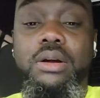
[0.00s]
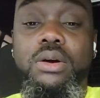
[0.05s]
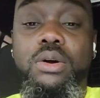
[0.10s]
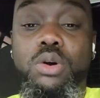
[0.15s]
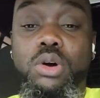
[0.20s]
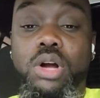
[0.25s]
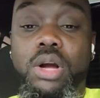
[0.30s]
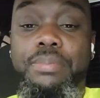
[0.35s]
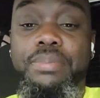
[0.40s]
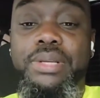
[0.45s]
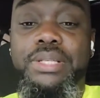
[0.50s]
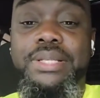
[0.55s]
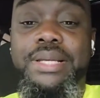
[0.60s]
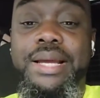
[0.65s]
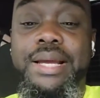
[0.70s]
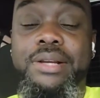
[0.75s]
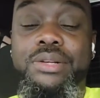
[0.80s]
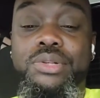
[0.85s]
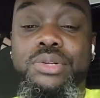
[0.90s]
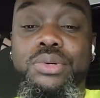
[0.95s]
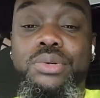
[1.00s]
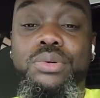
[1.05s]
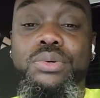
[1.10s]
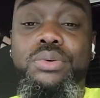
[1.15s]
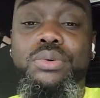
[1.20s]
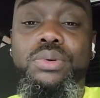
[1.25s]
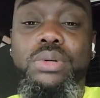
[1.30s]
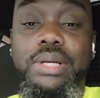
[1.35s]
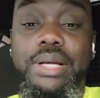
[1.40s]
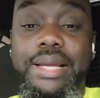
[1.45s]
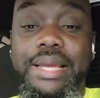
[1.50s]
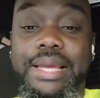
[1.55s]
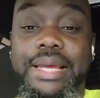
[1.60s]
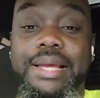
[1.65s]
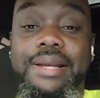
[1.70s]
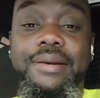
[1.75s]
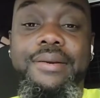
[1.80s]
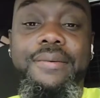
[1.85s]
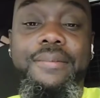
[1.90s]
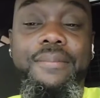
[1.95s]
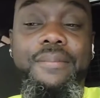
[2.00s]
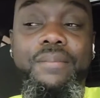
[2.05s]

hook up the scan tool again,